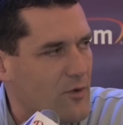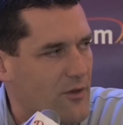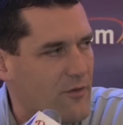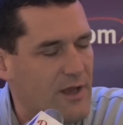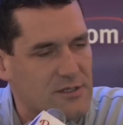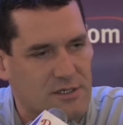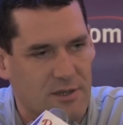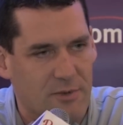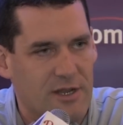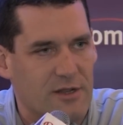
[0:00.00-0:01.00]
whether that's
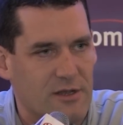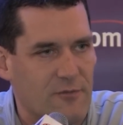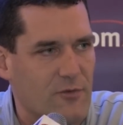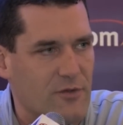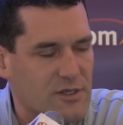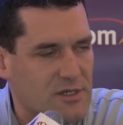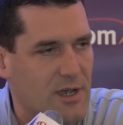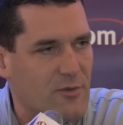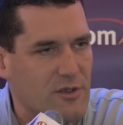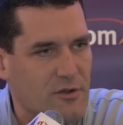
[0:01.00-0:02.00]
immediately for this
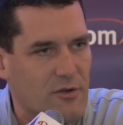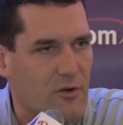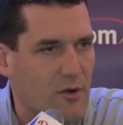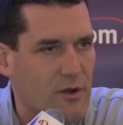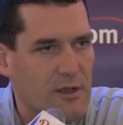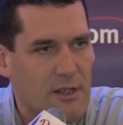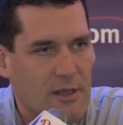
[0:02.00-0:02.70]
coming year or